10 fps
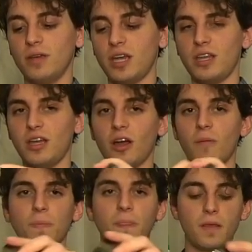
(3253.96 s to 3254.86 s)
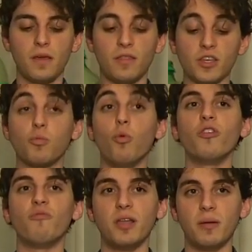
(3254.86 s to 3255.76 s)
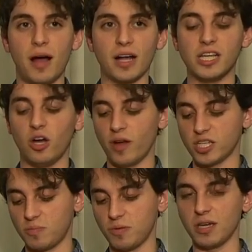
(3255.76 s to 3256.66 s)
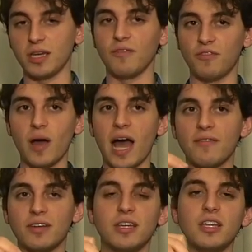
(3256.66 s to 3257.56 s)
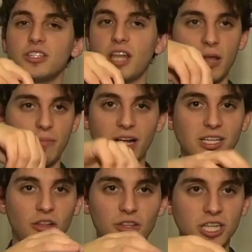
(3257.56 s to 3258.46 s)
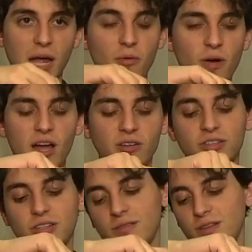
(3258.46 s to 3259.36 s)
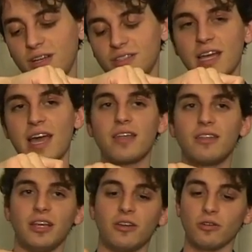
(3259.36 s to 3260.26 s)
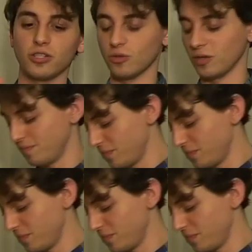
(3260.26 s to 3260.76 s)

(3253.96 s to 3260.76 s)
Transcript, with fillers: in here. This would have been a mocktail recipe. If you have it, it is not a mocktail this time around, because I added liqueur to it.